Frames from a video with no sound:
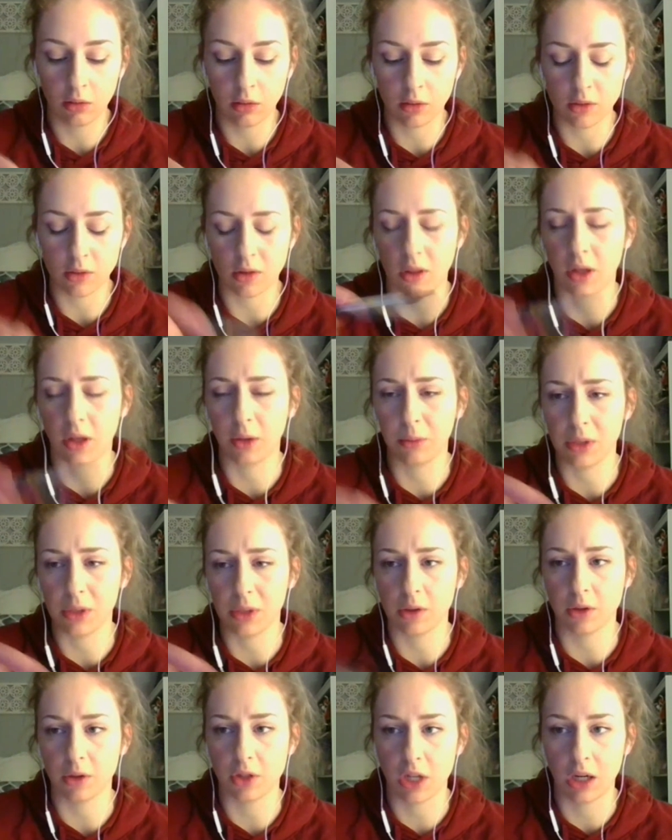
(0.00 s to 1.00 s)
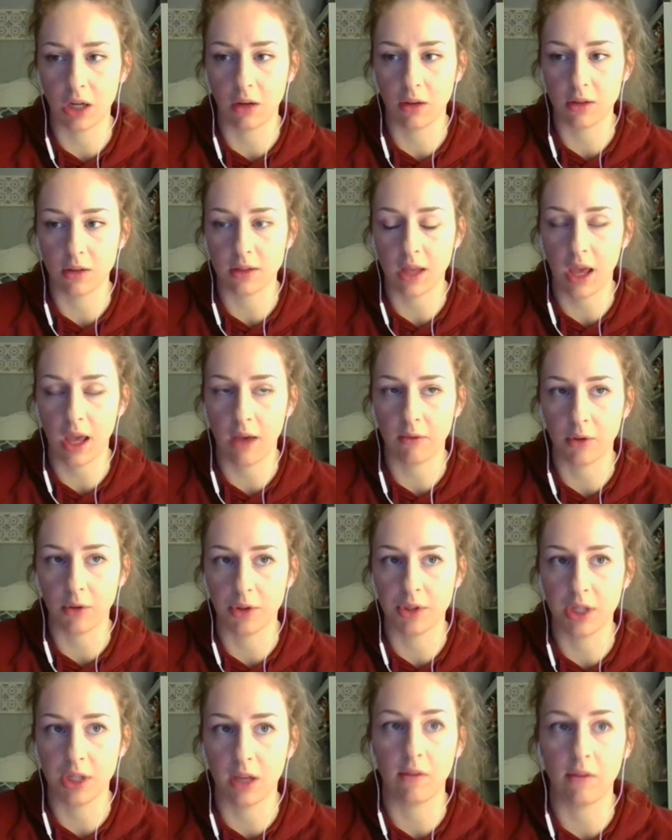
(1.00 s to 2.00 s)
there's a lot of research analysts that have their
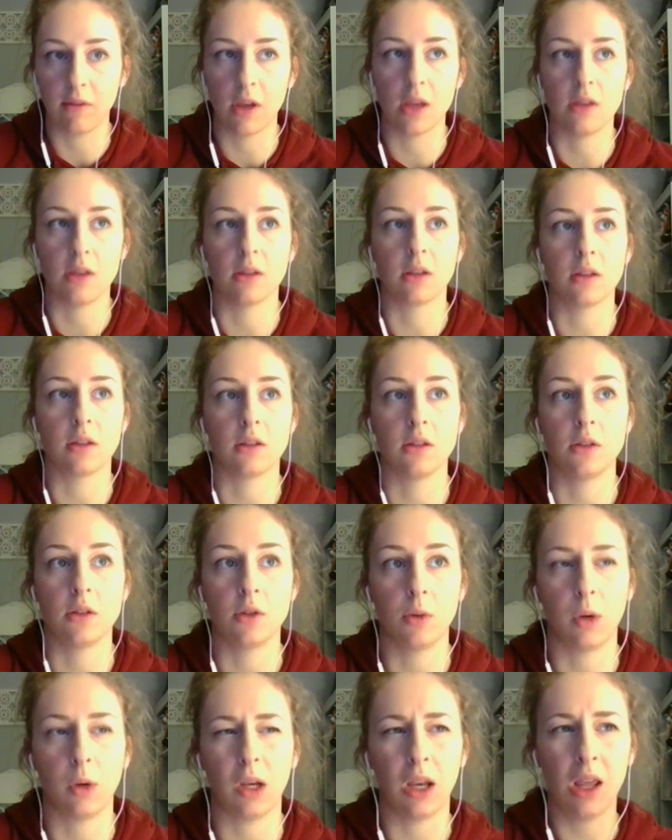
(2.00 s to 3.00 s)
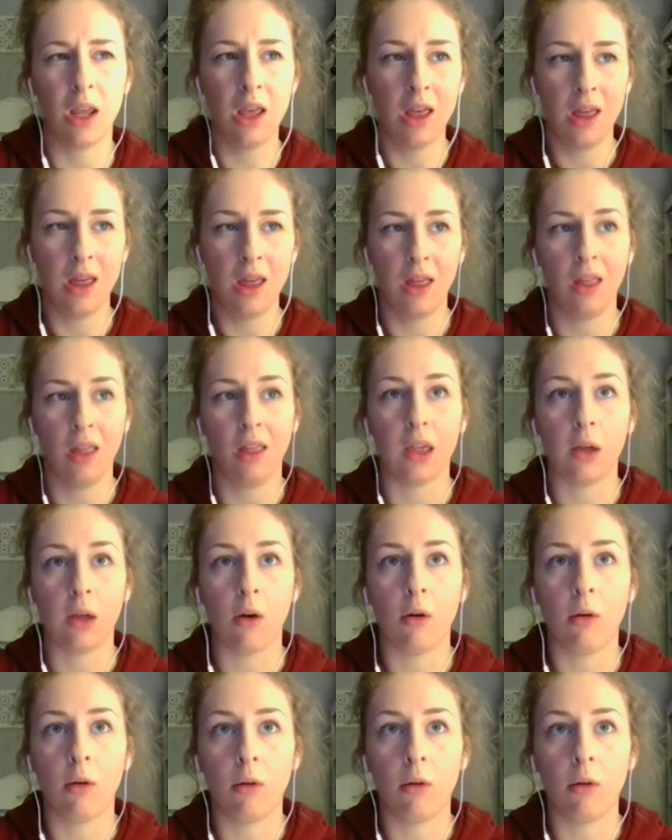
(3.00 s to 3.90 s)
CFAs because it's doing like